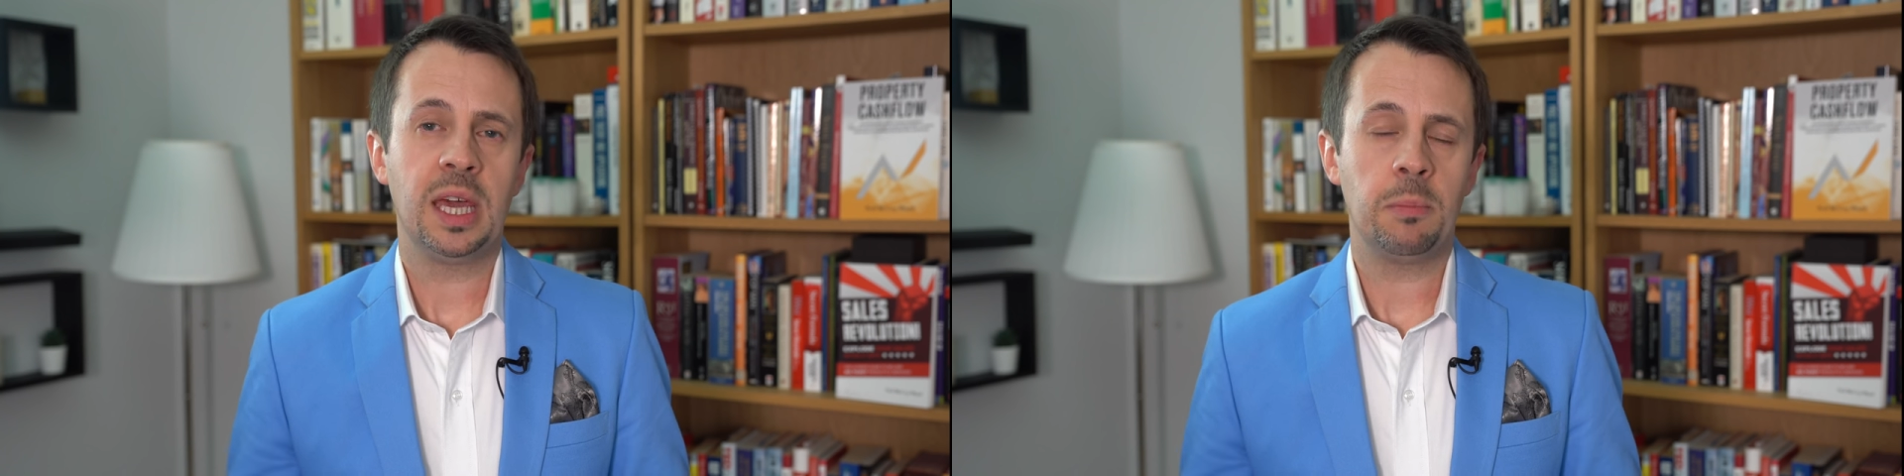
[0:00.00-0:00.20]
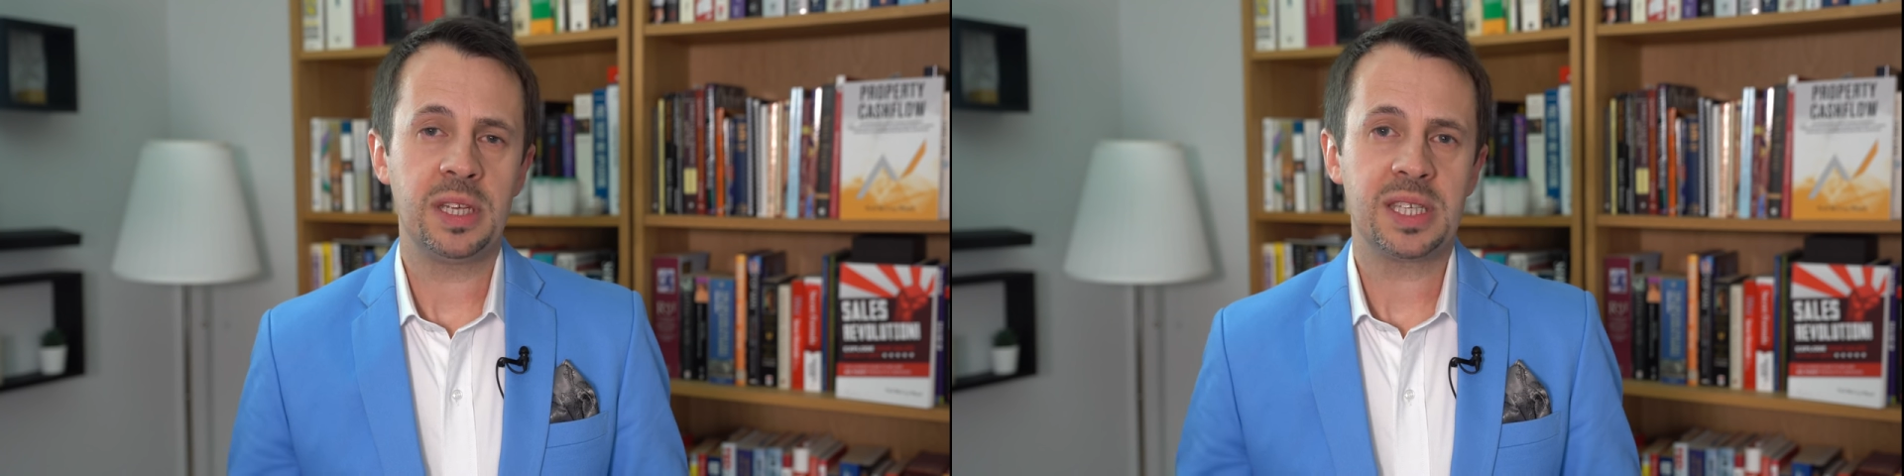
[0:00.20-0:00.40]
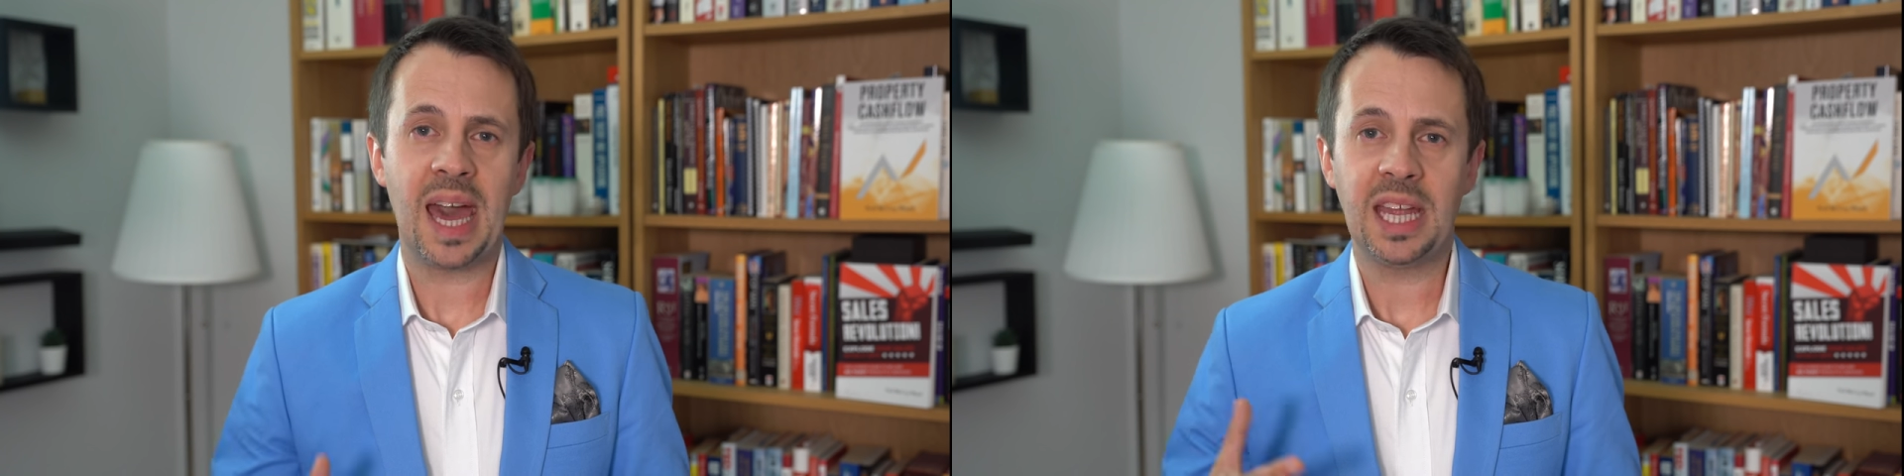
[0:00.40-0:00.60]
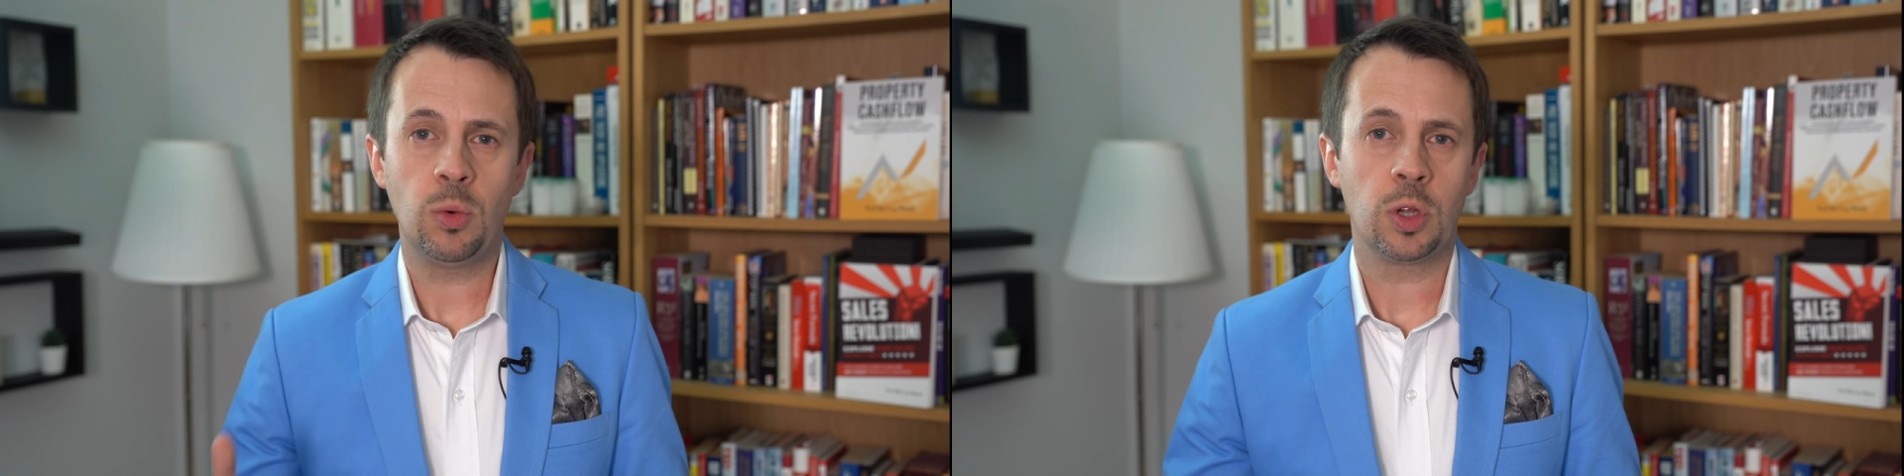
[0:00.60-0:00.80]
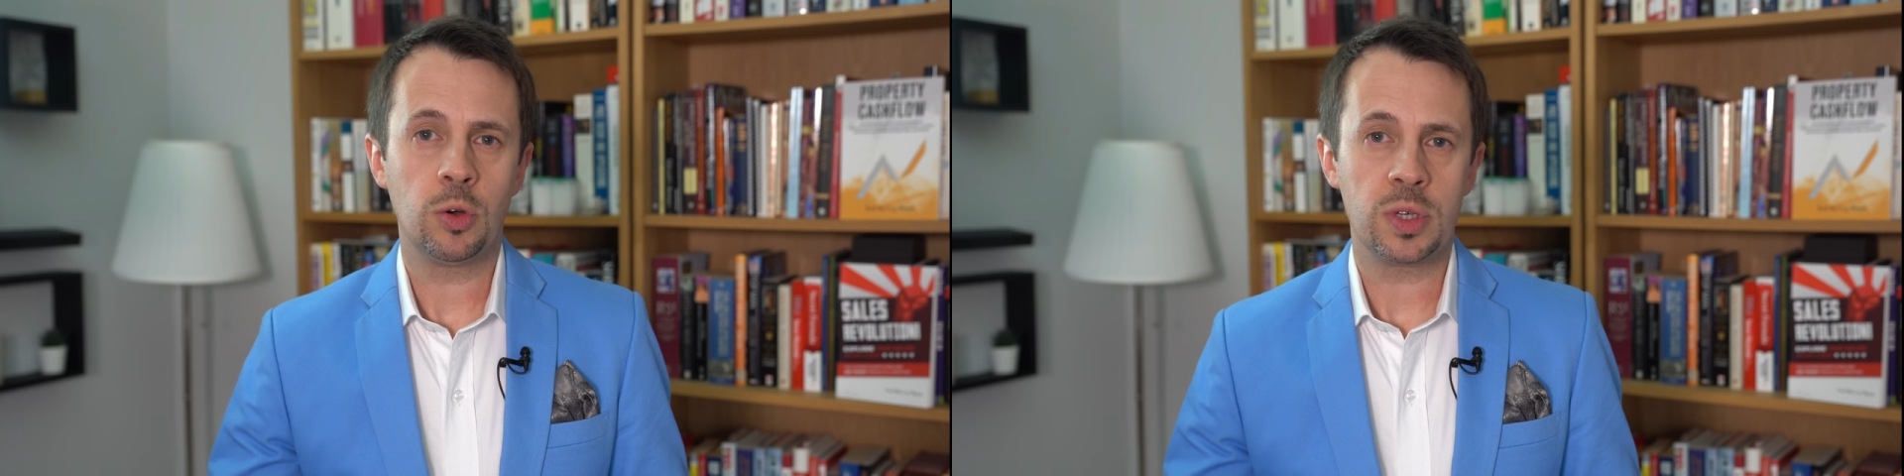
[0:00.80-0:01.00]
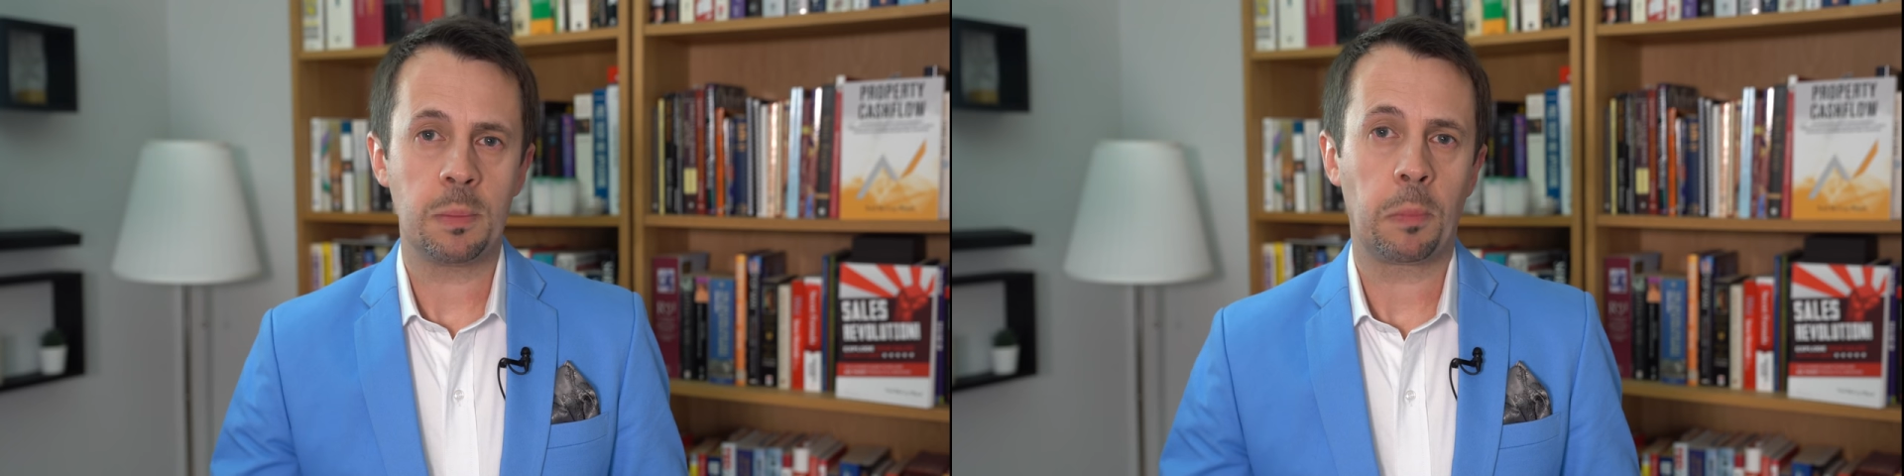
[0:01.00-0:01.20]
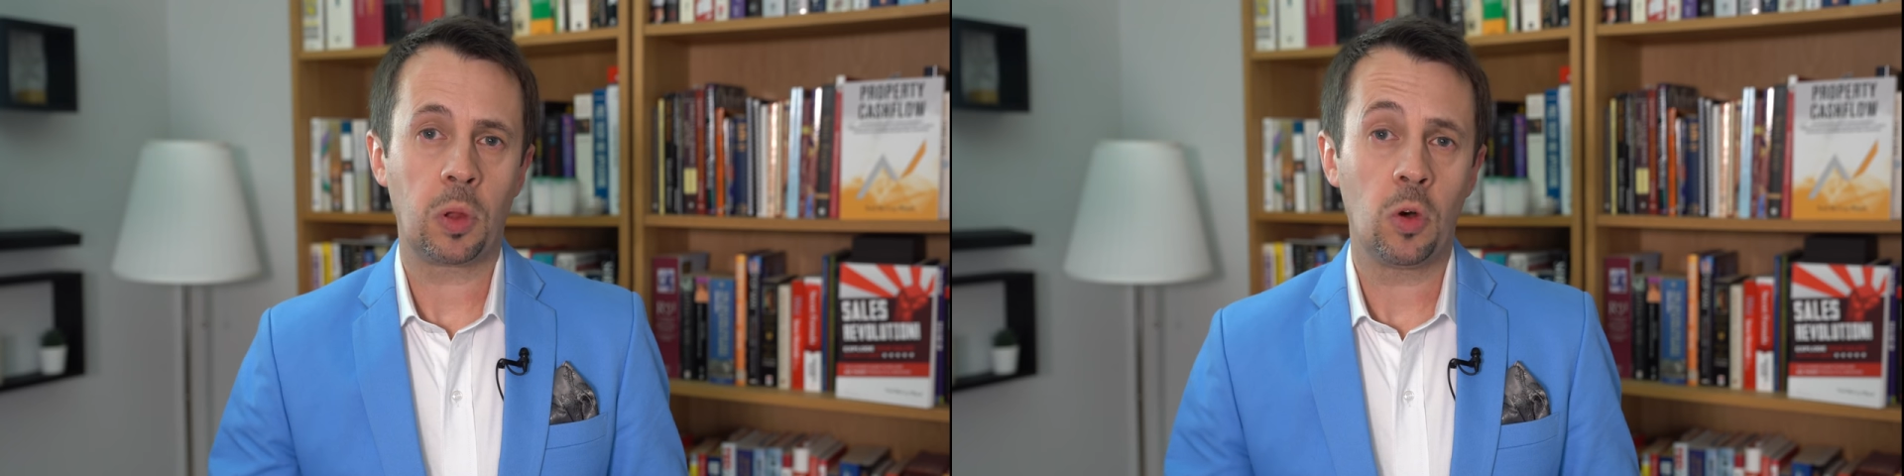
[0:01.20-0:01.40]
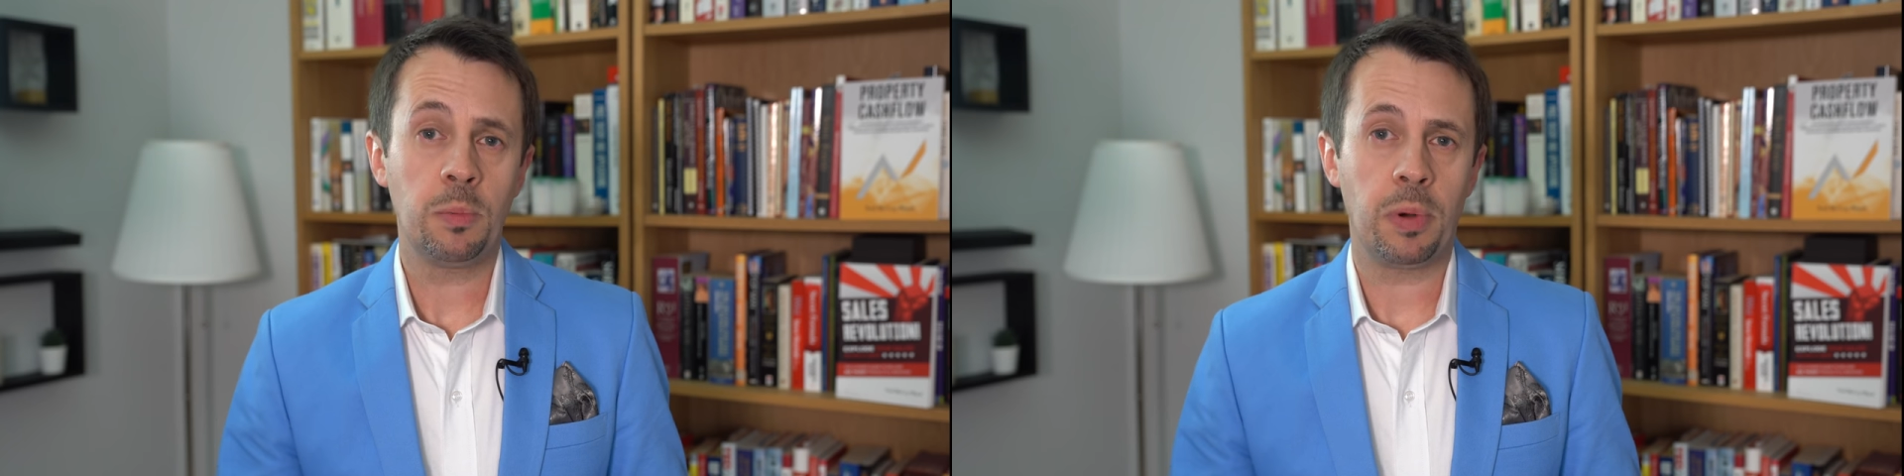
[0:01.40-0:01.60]
It means that anyone who is
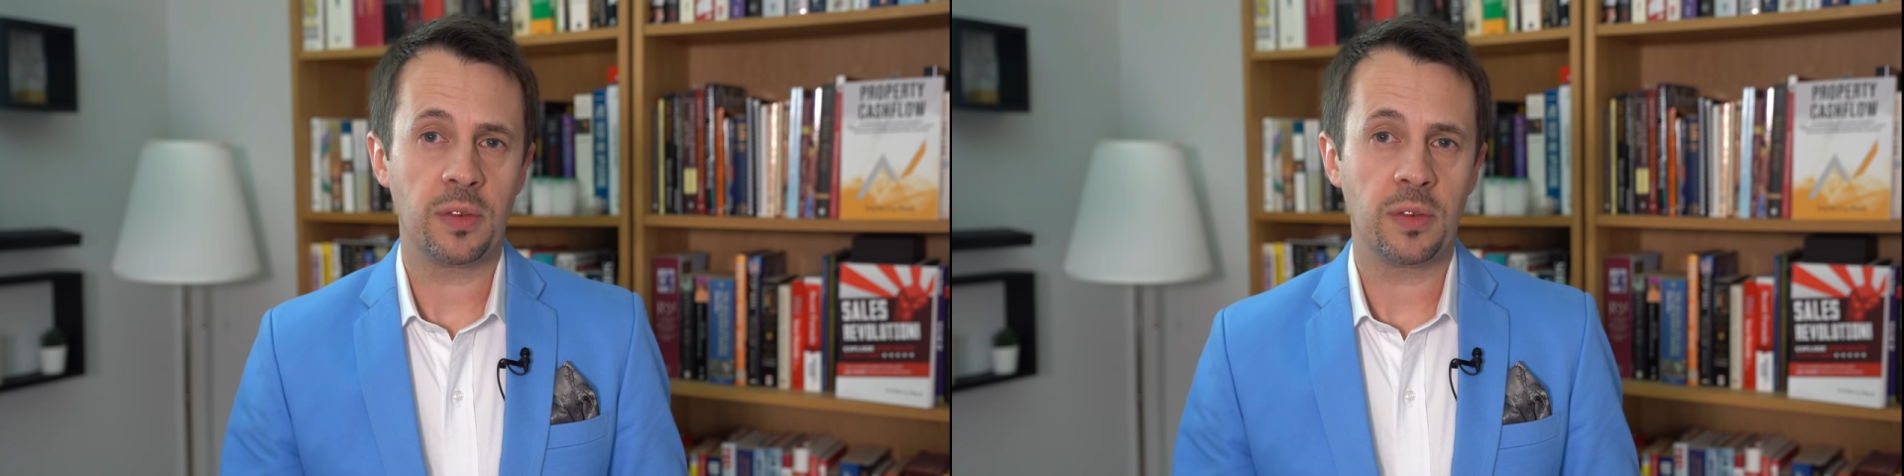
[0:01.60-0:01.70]
employed